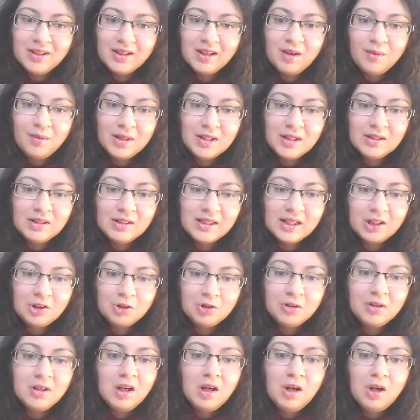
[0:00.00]
in the comment
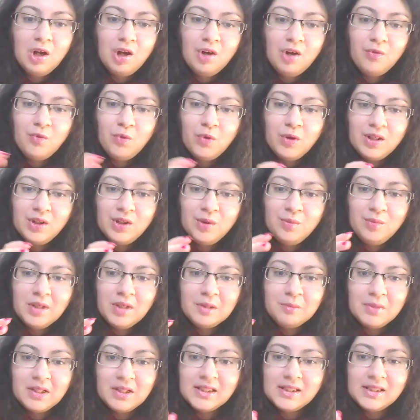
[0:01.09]
section, what do you
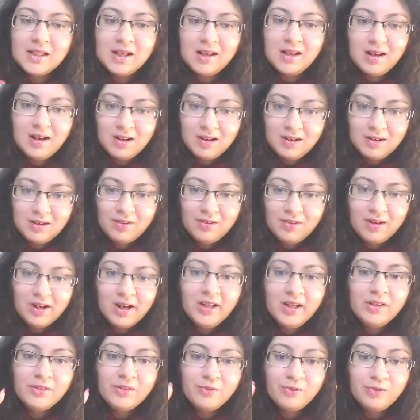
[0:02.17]
mean by sthala,
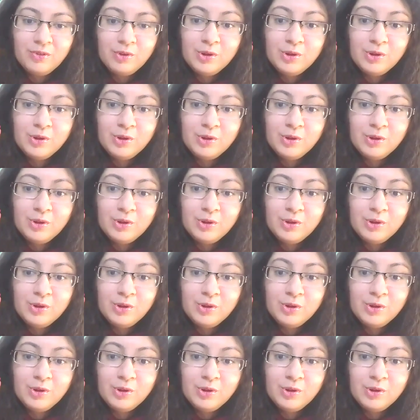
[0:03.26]
right?